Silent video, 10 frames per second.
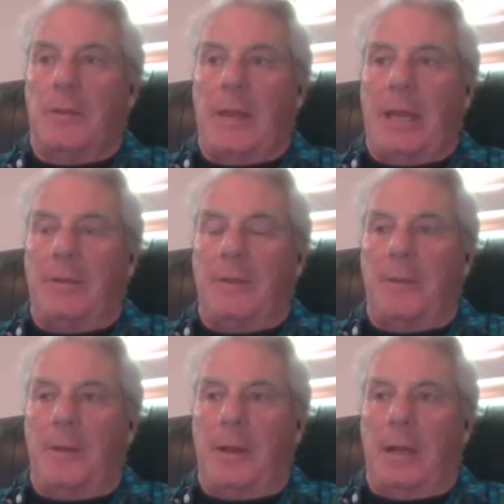That
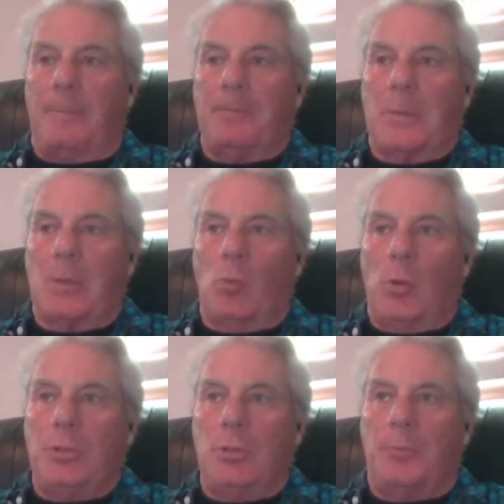
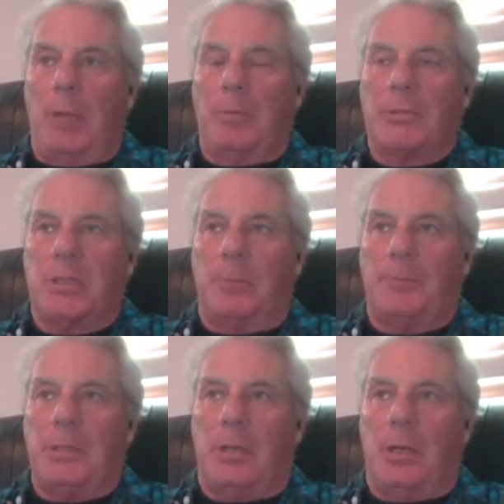when you publish
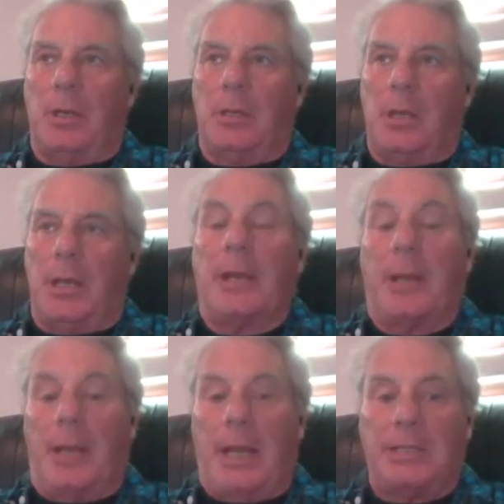something online,
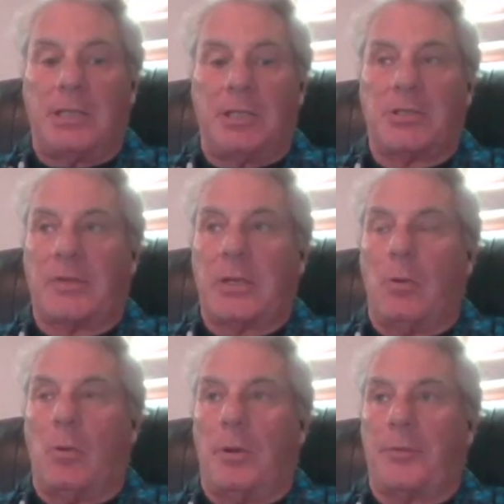and I did just
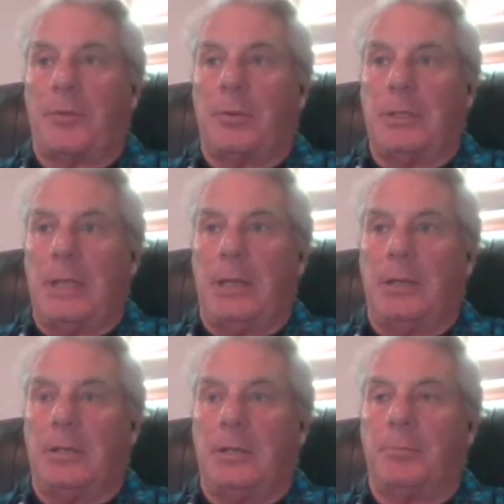co-author an
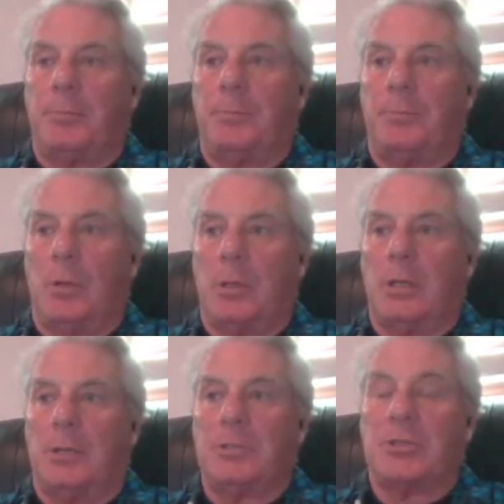edited
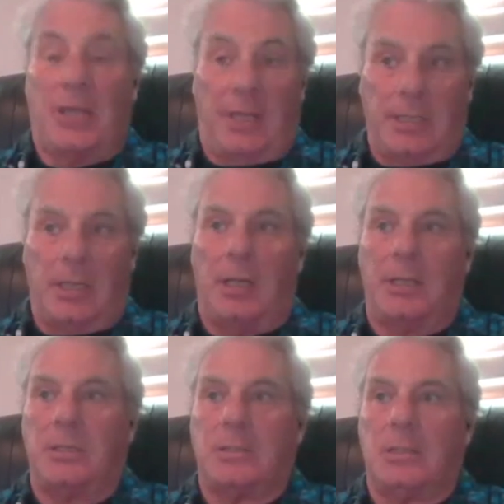book on Gen
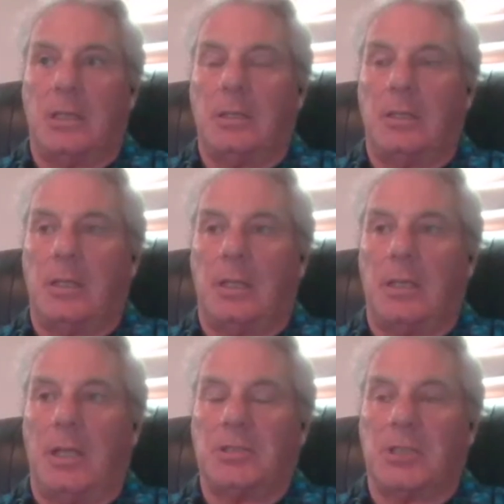AI and
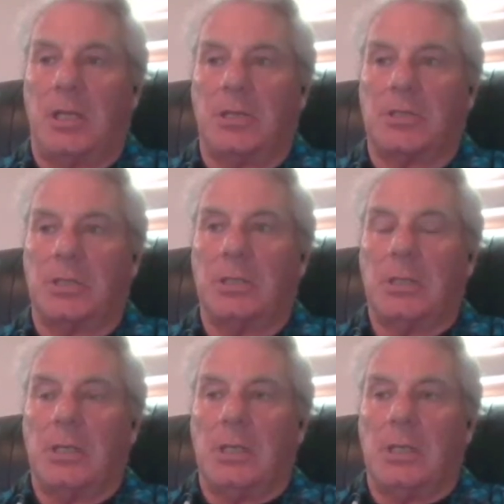education